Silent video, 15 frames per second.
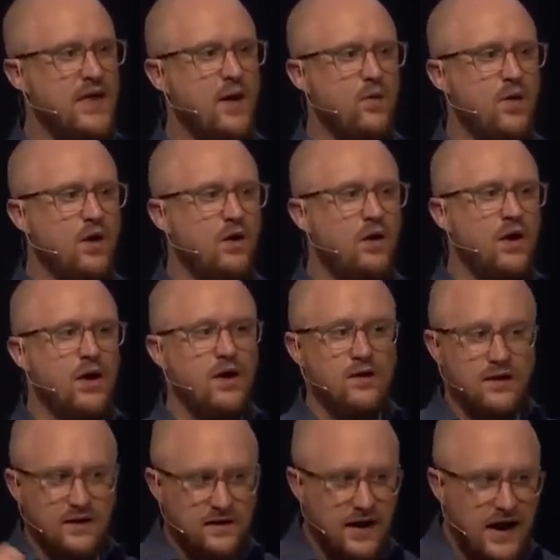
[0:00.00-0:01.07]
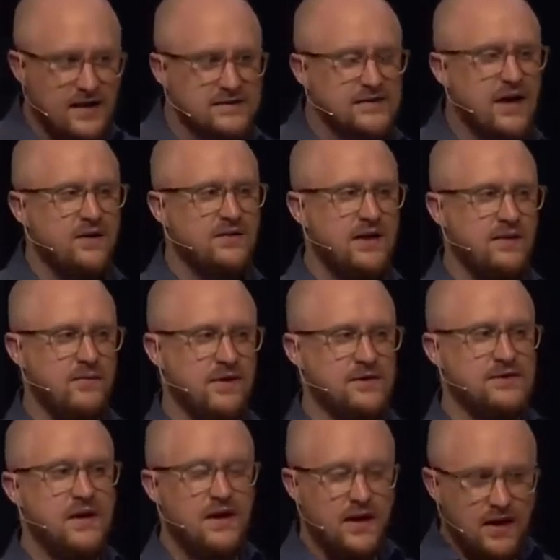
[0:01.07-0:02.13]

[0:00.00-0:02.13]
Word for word: They will cast out demons.